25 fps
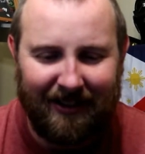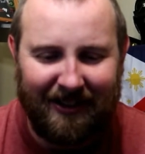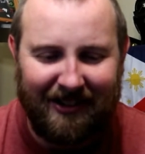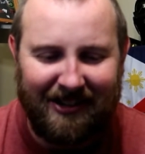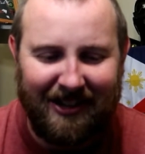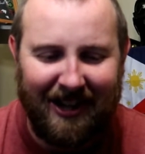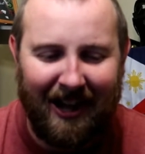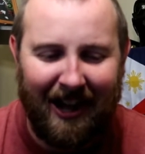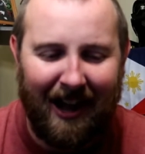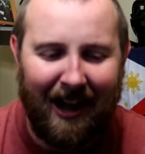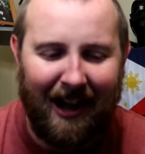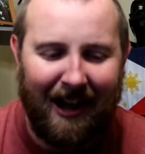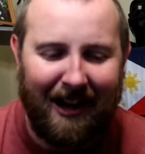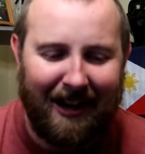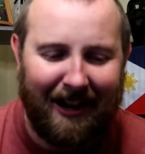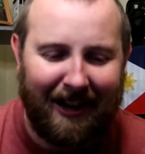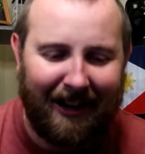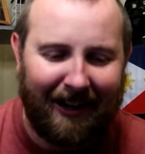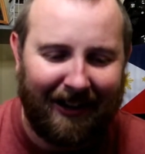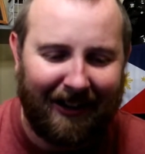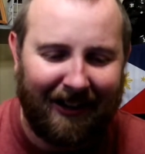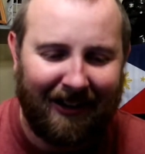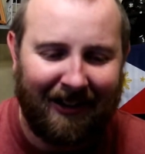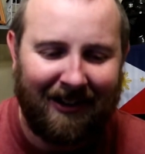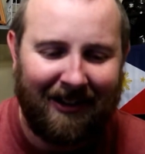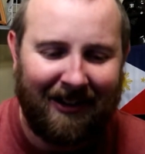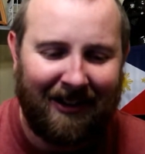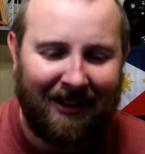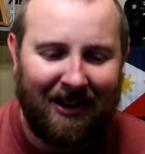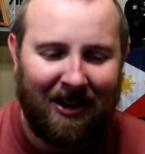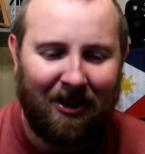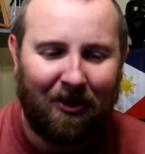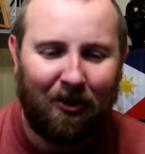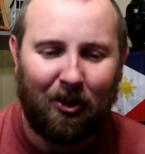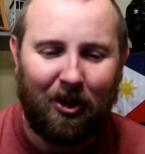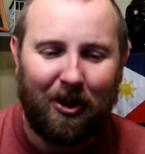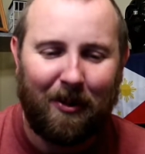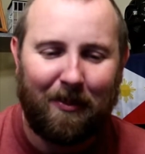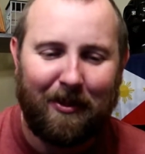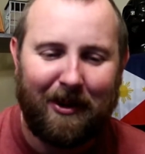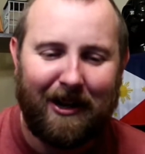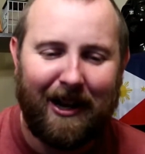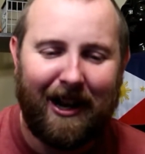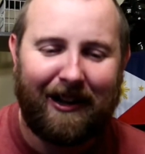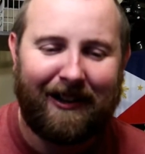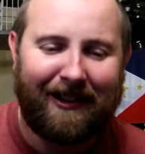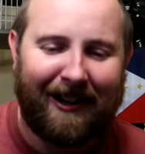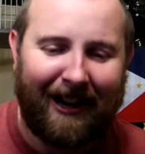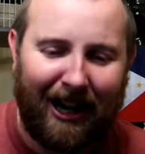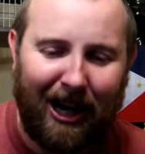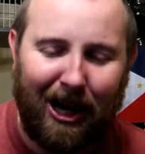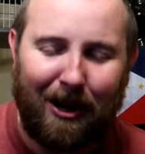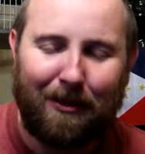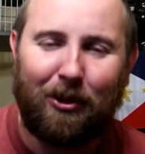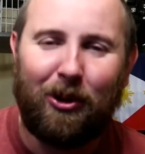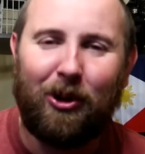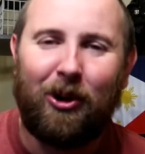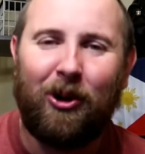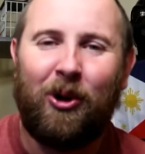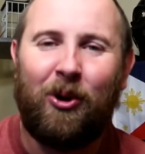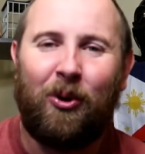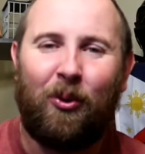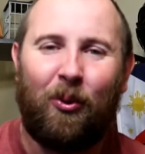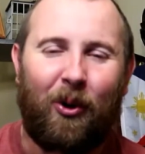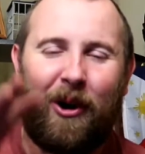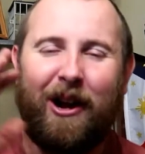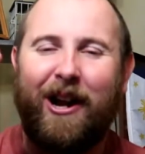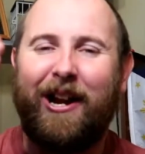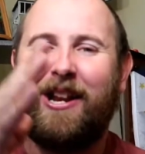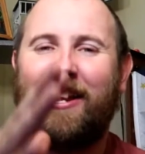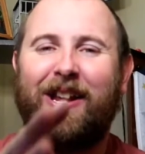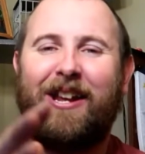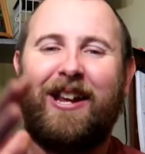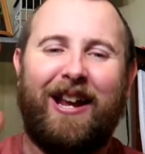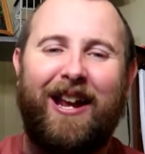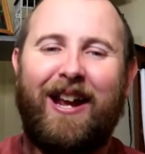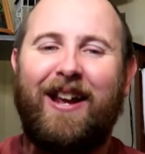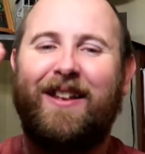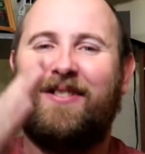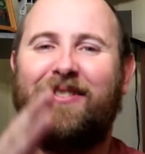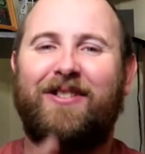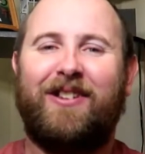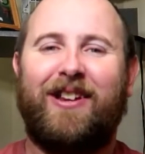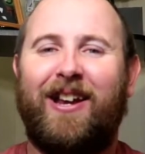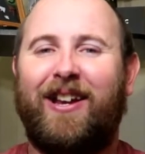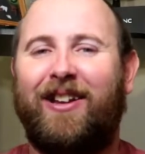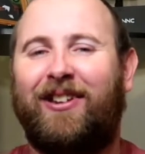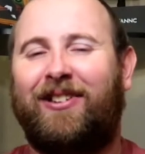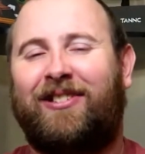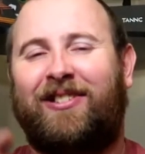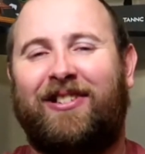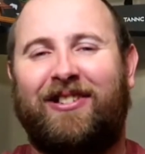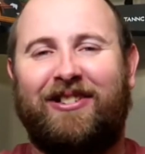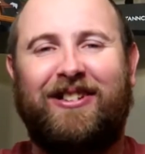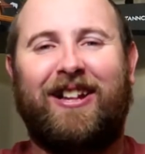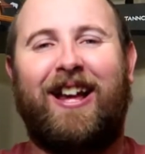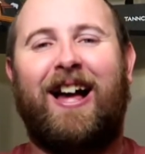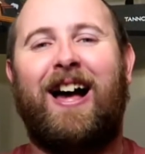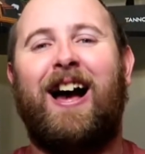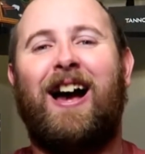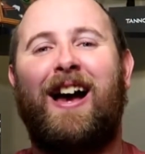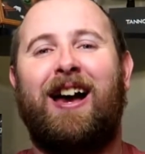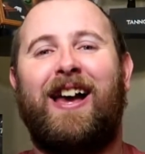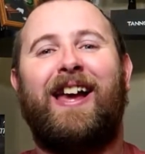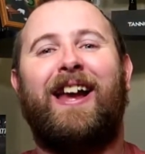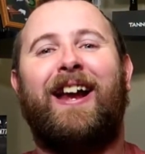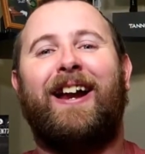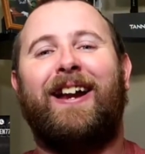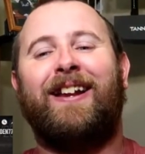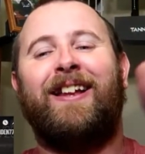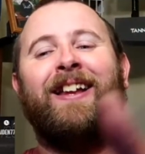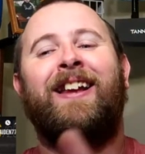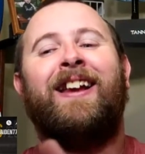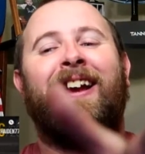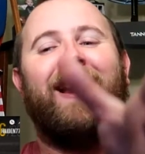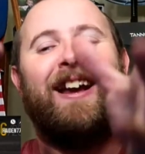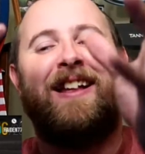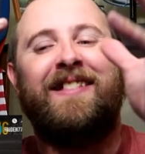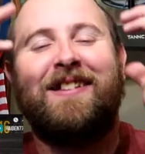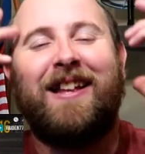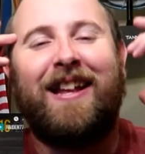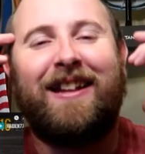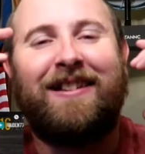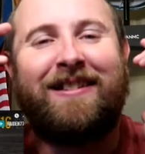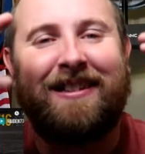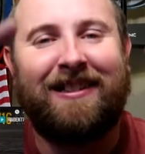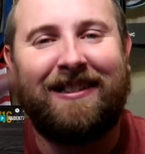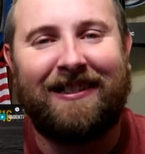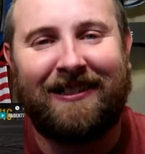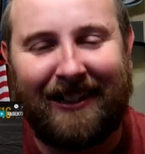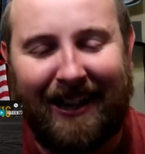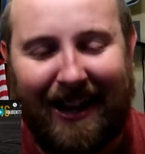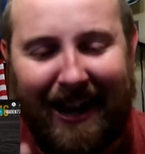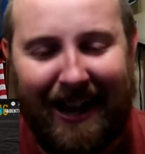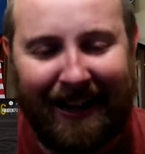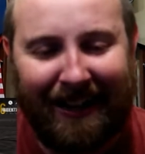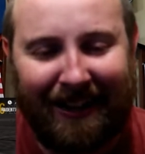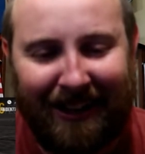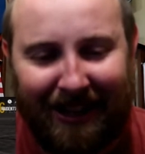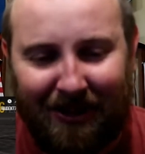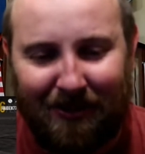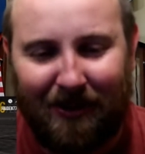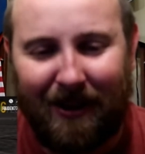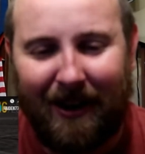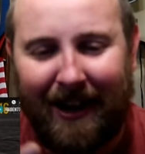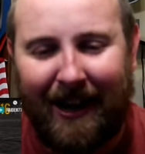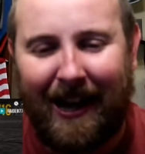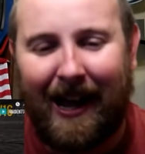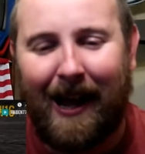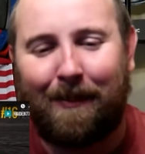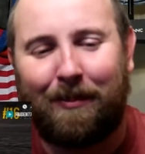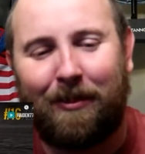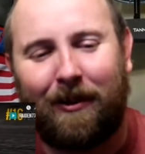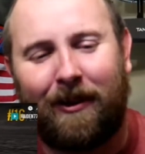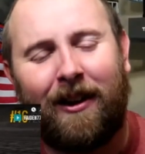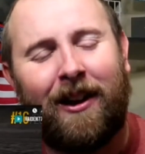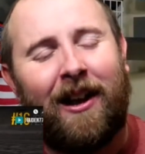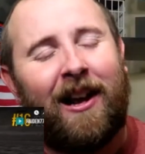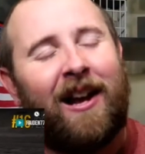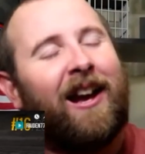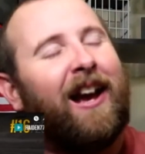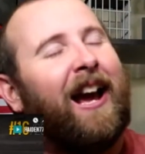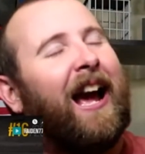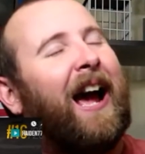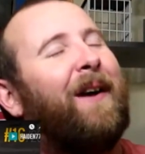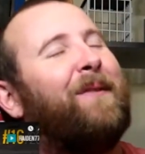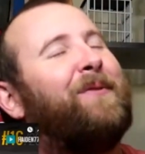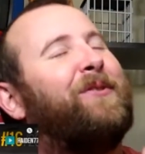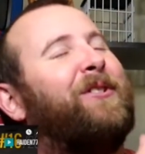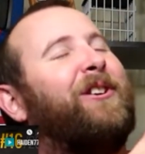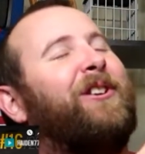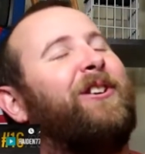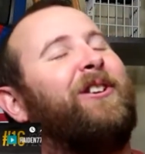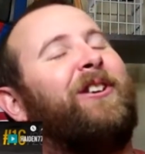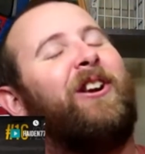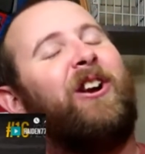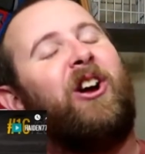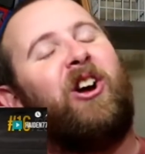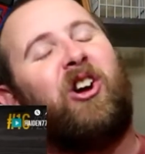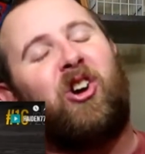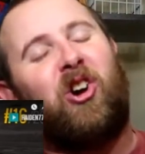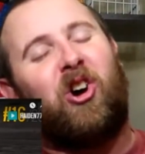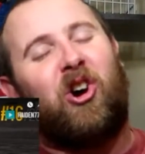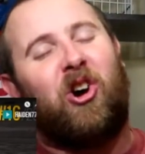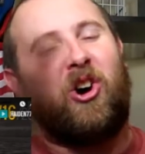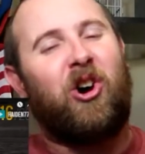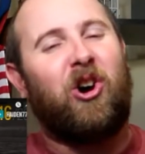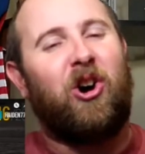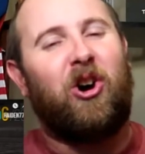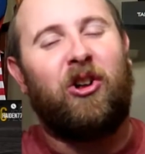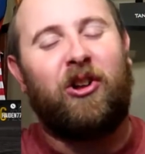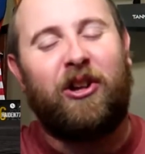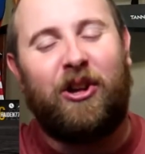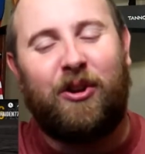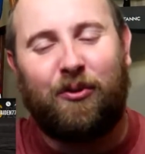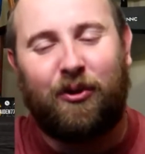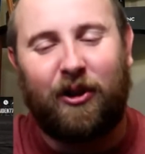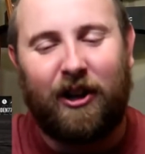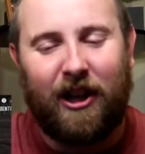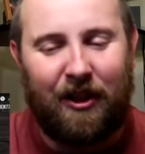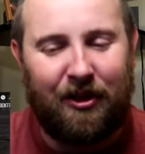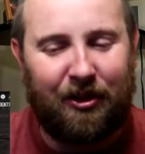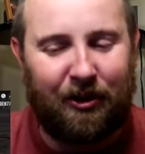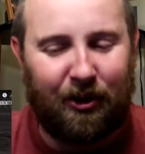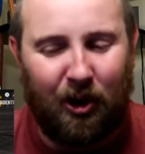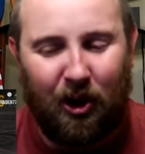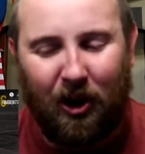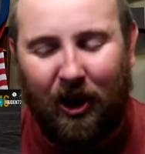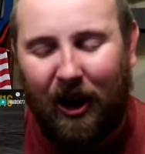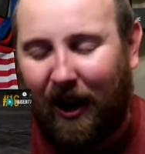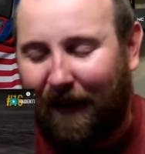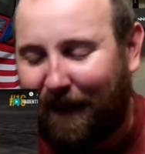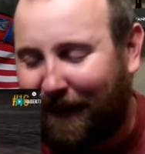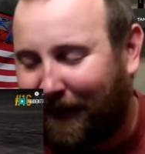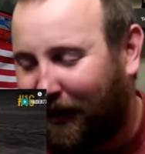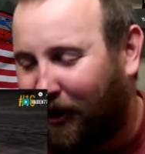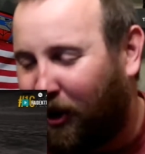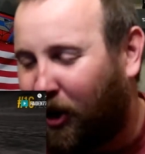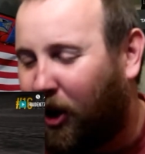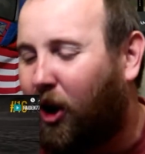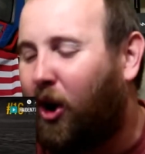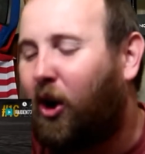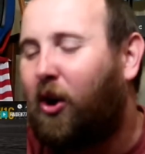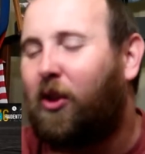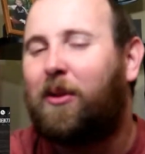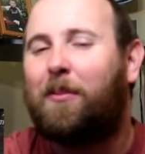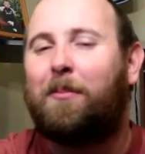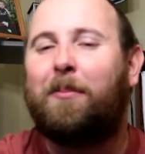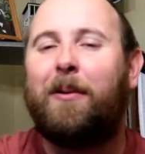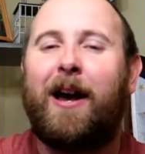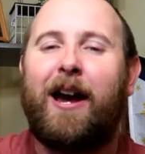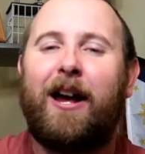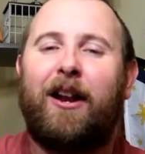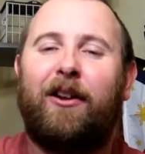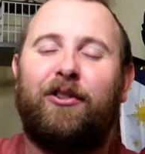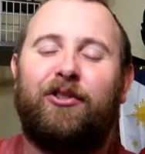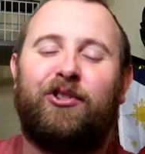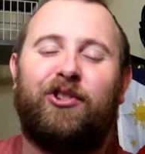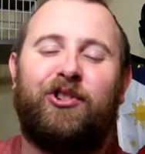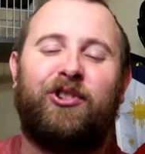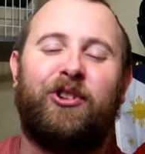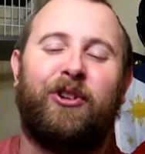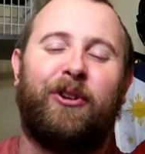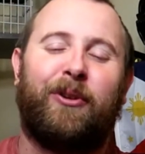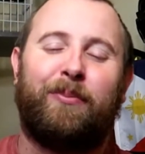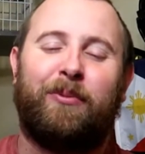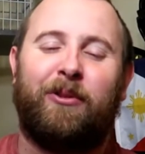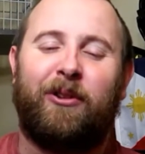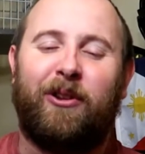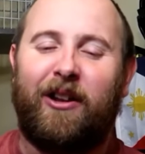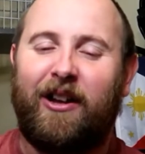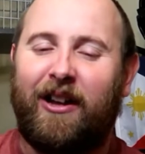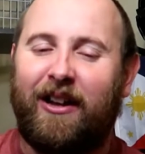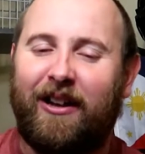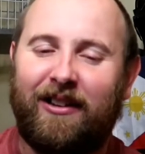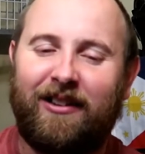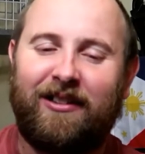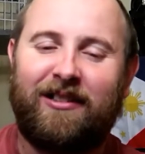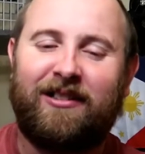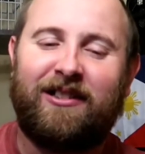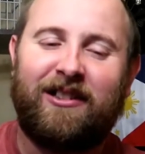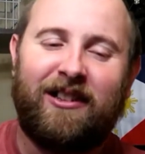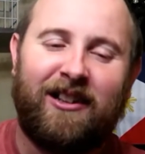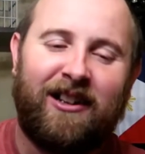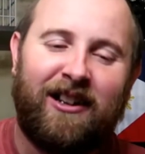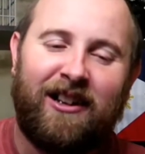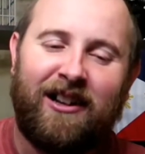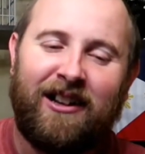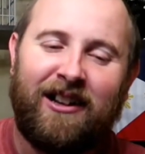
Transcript: Dying would be a terrible way to end this, dying, and that's exactly what happened. After all he went through, after all the battles that took place,